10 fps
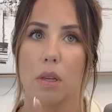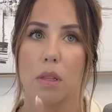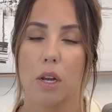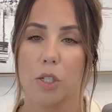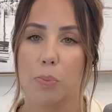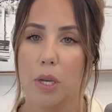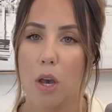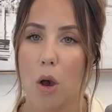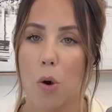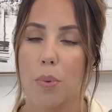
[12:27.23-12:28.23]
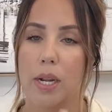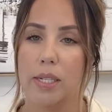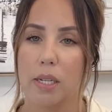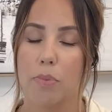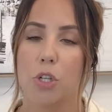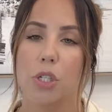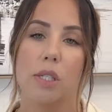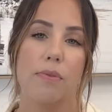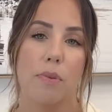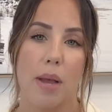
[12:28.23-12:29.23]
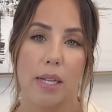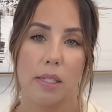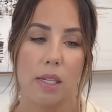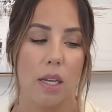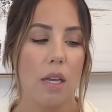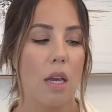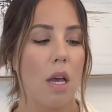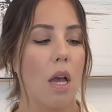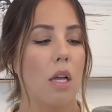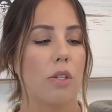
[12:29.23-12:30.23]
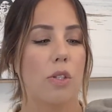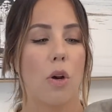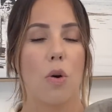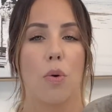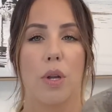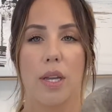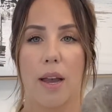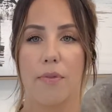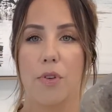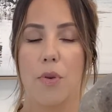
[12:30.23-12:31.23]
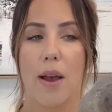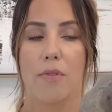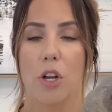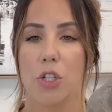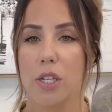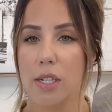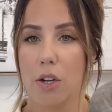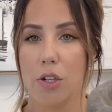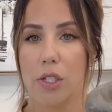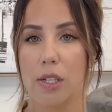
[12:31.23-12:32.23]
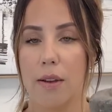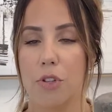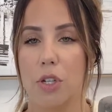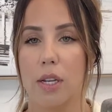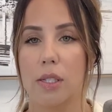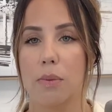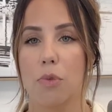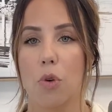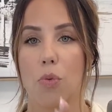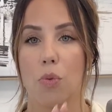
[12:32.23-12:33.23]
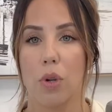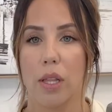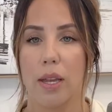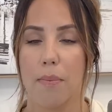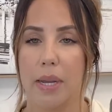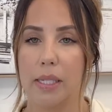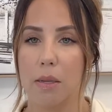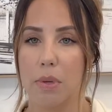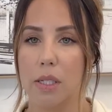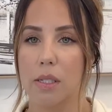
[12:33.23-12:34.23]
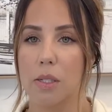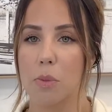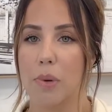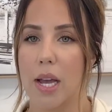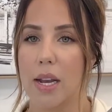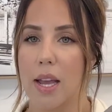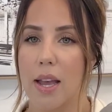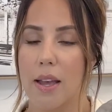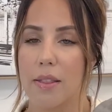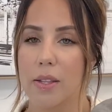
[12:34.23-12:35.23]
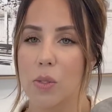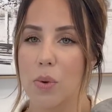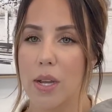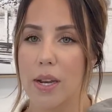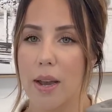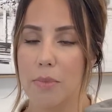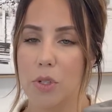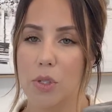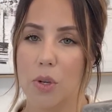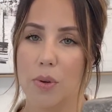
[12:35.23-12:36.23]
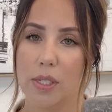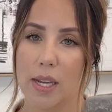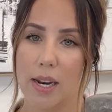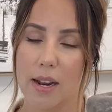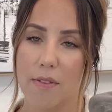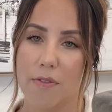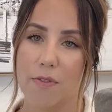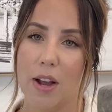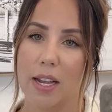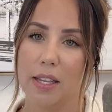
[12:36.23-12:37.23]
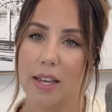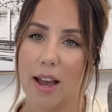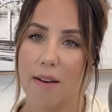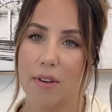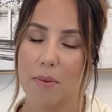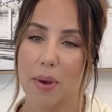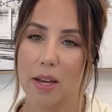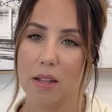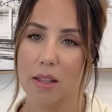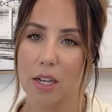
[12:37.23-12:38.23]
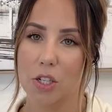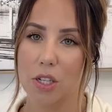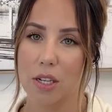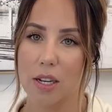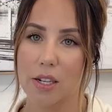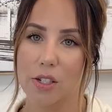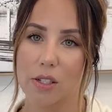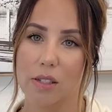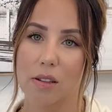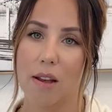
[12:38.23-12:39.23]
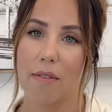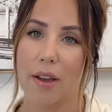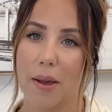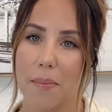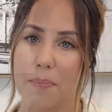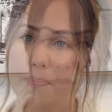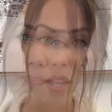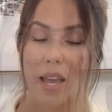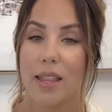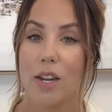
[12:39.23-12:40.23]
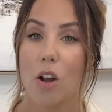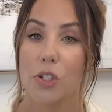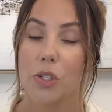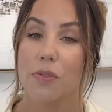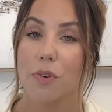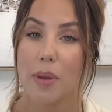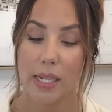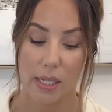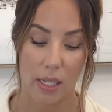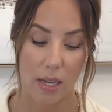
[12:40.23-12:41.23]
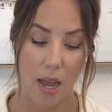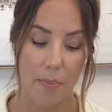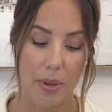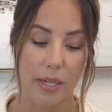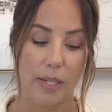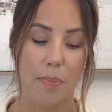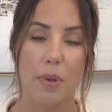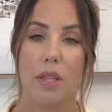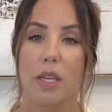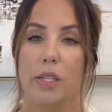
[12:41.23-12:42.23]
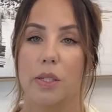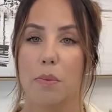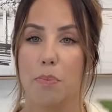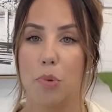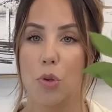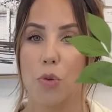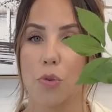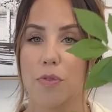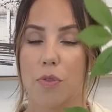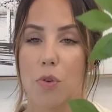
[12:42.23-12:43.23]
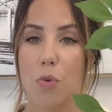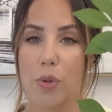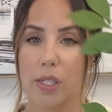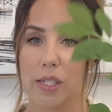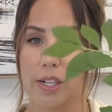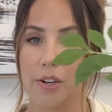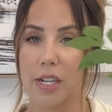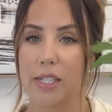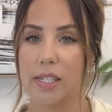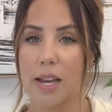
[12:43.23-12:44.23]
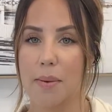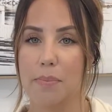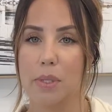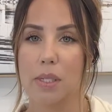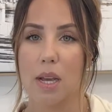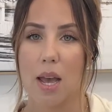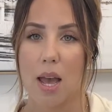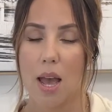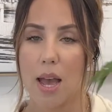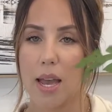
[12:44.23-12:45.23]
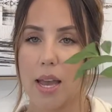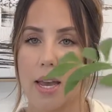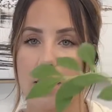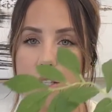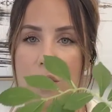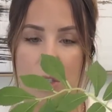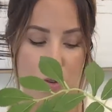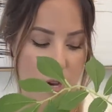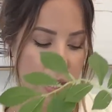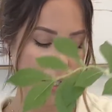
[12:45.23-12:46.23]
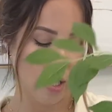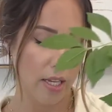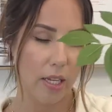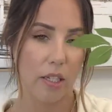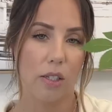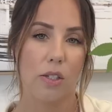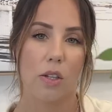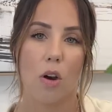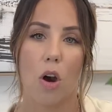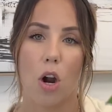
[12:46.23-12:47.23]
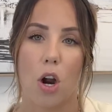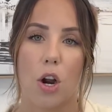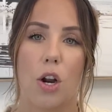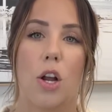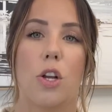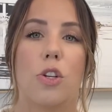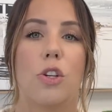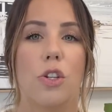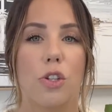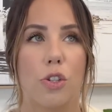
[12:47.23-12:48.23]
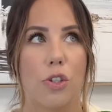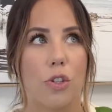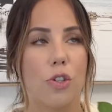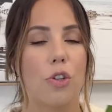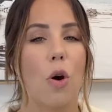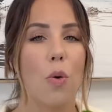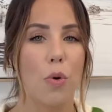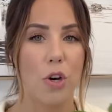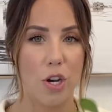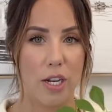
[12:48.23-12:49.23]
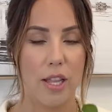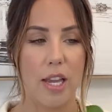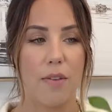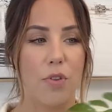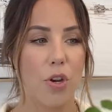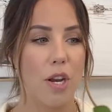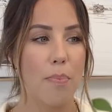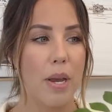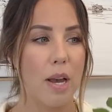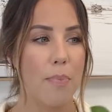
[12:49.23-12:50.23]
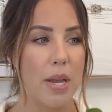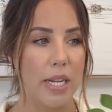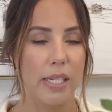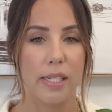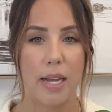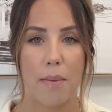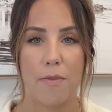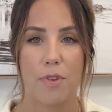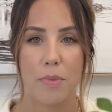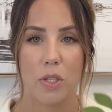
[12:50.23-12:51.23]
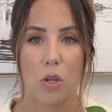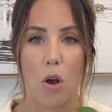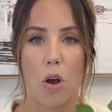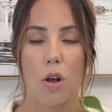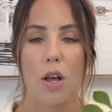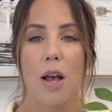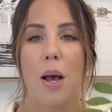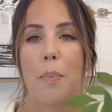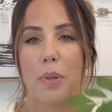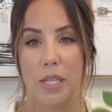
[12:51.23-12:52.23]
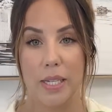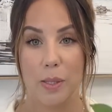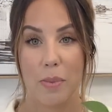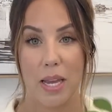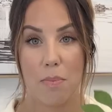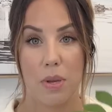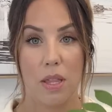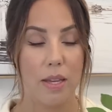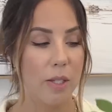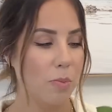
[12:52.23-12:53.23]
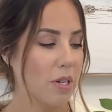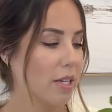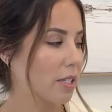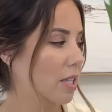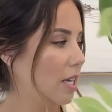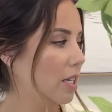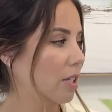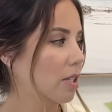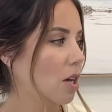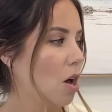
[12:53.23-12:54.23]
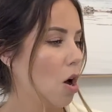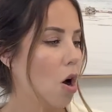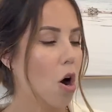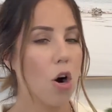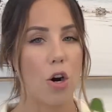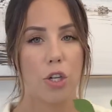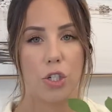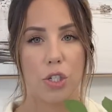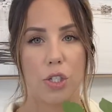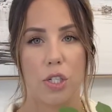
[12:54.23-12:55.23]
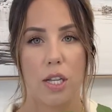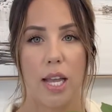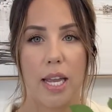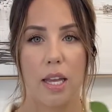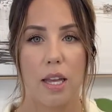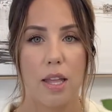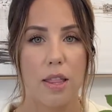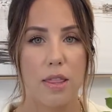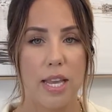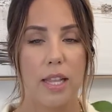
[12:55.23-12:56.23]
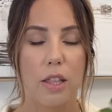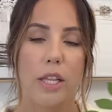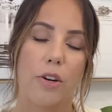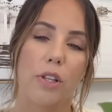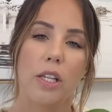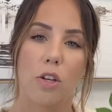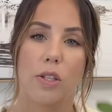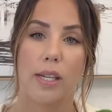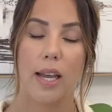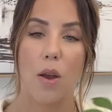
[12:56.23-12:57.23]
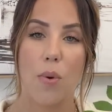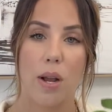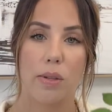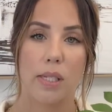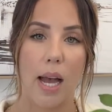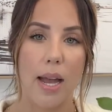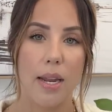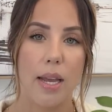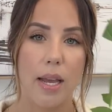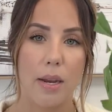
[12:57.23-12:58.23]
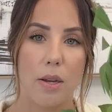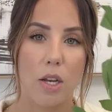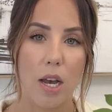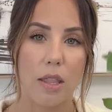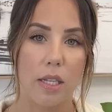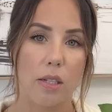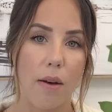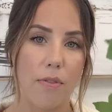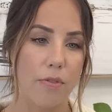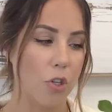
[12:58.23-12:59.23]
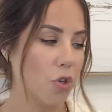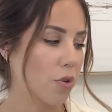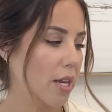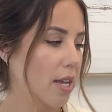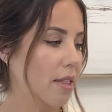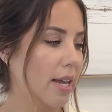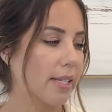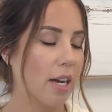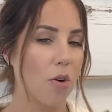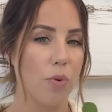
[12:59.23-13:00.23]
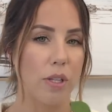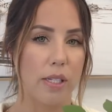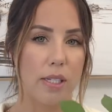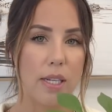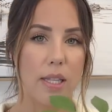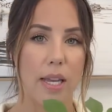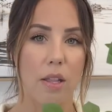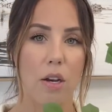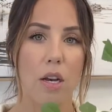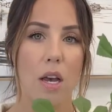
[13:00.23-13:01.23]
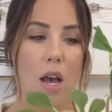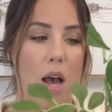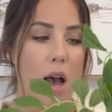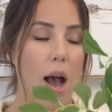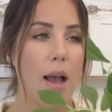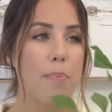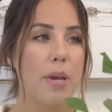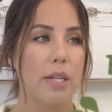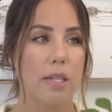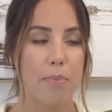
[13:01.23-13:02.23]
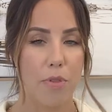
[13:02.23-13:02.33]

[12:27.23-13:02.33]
McGee&Co, but I did purchase it from Etsy. So yeah, if you have not checked out her stuff, she has some really amazing pieces. But this one, I'm just so excited. I finally have it in my collection. I just love it. And then also from Etsy, I picked up these beautiful wisteria stems. And you guys, these are so good. Like if you're gonna pick up any stem from this haul, please make it be these, because these are just like, it literally looks like I went outside and cut these off of a tree. That's how realistic they look. I picked up